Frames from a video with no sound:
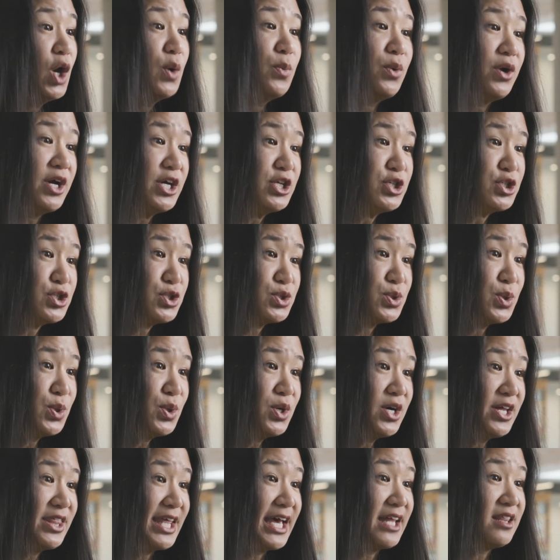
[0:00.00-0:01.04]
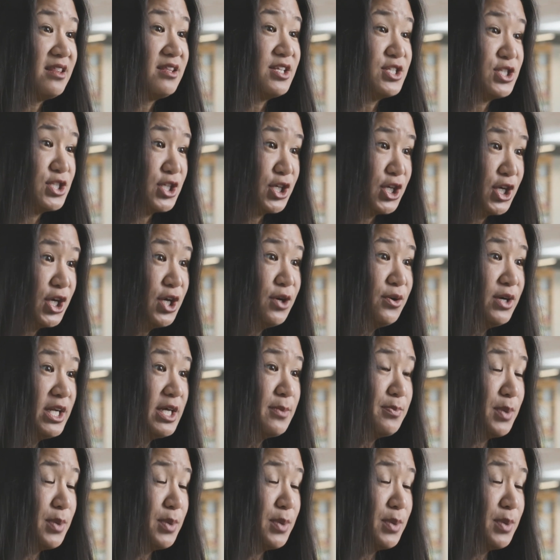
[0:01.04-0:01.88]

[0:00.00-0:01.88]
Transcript: will ensure that the security